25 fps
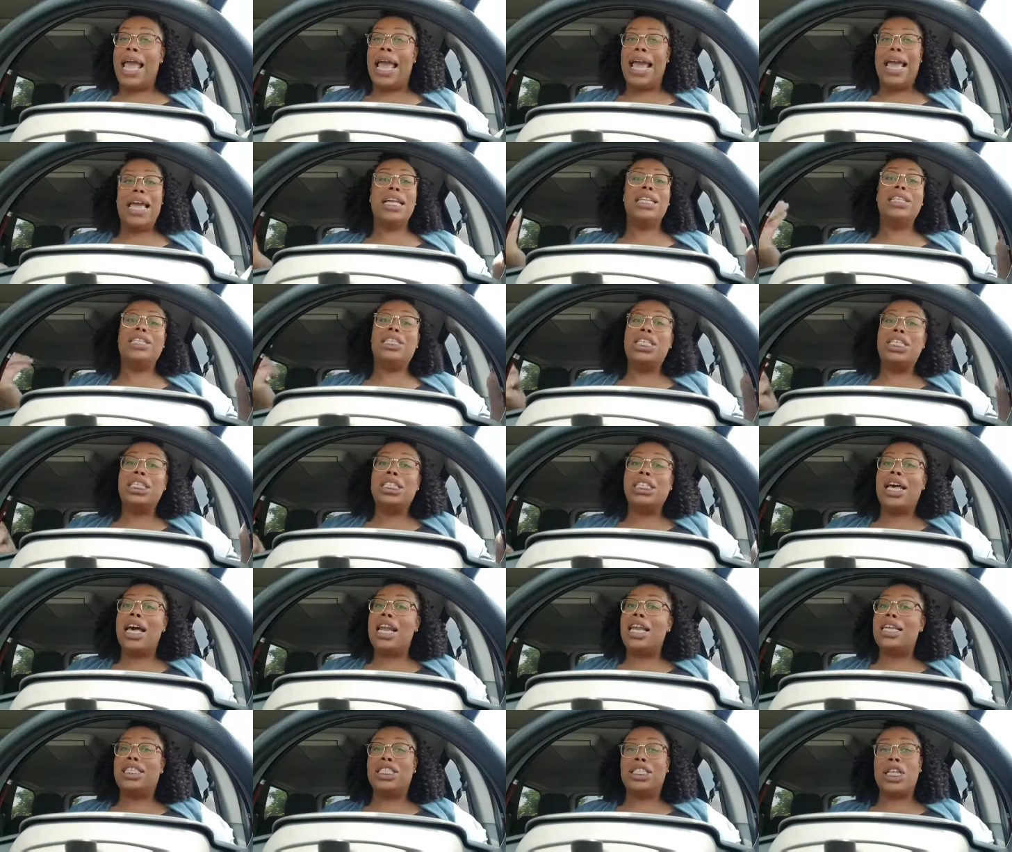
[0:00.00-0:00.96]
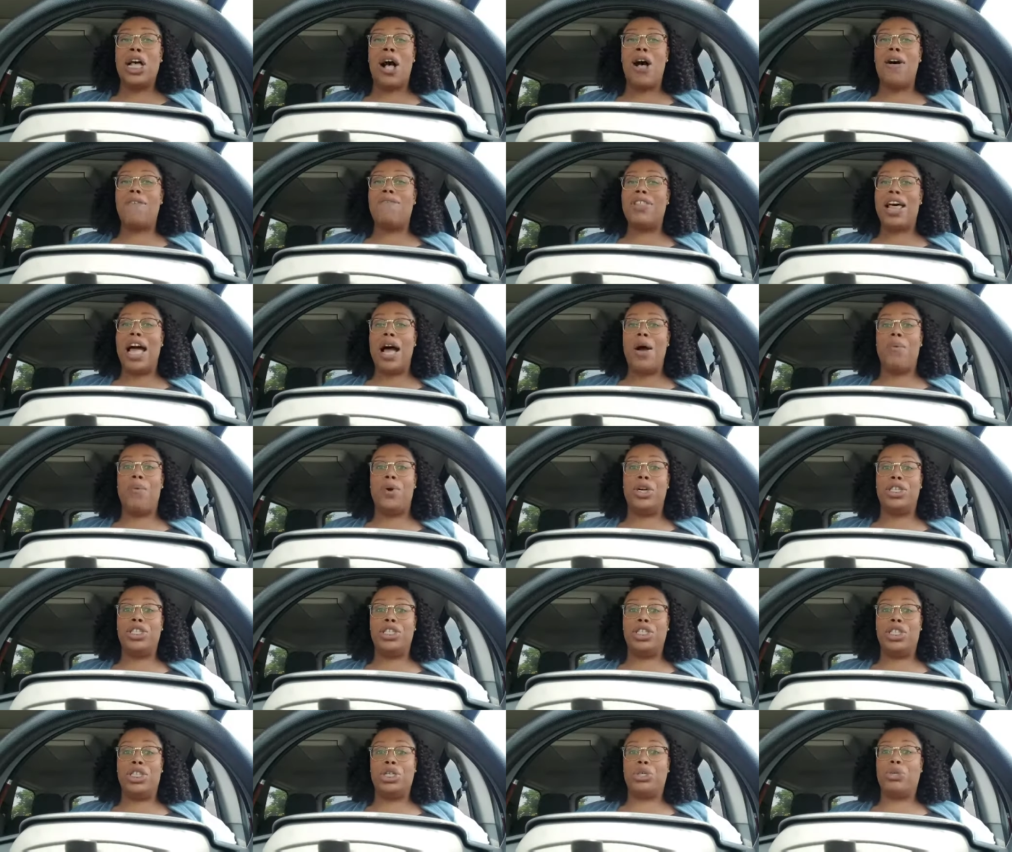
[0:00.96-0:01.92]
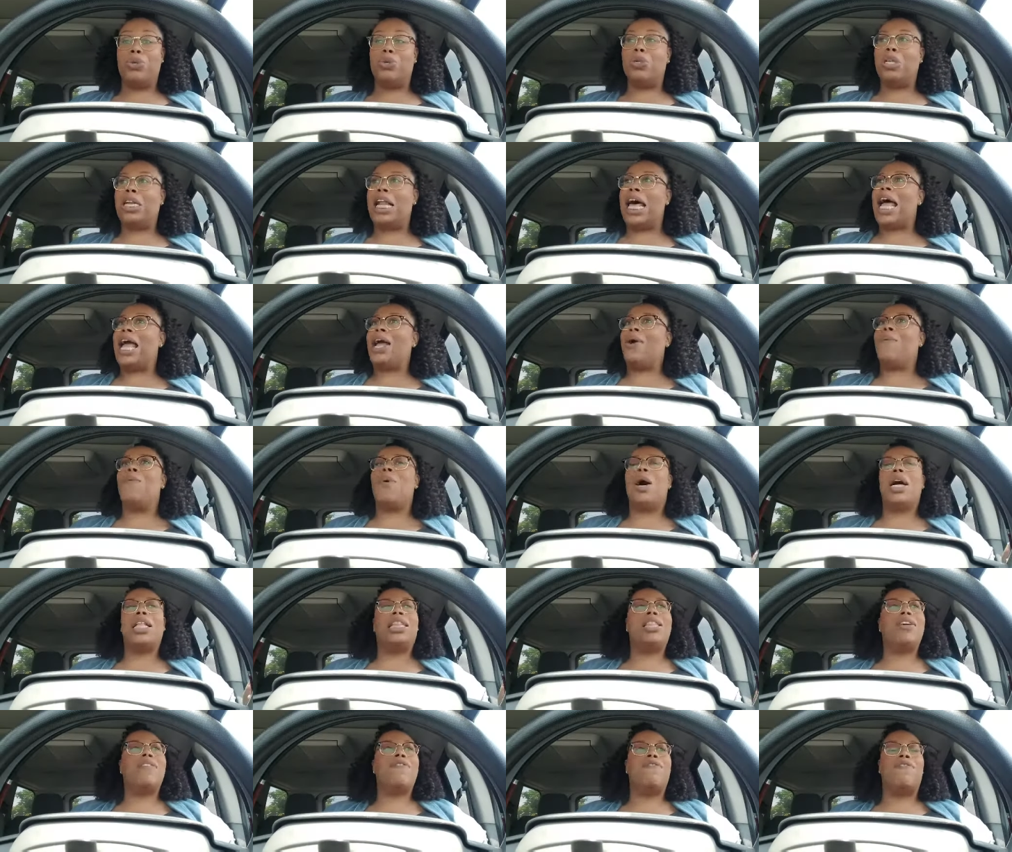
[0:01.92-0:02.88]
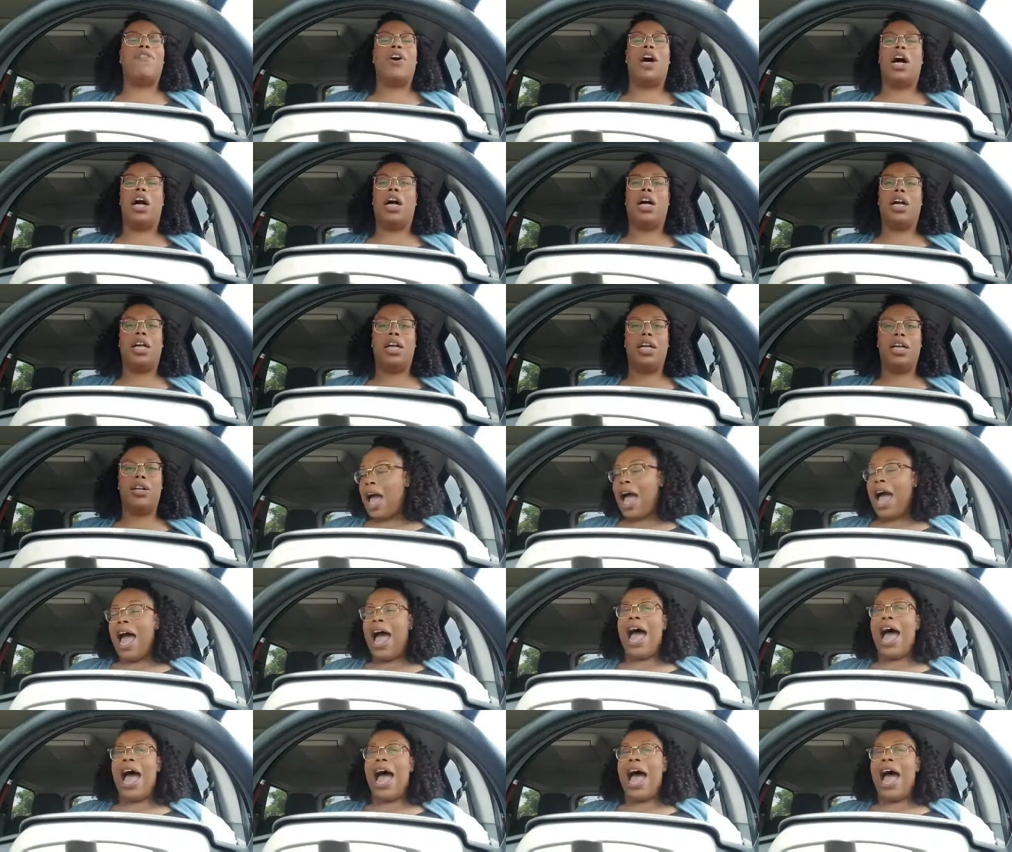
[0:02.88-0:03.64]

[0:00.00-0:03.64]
Angie's gonna solve that one too. Like what the fuck?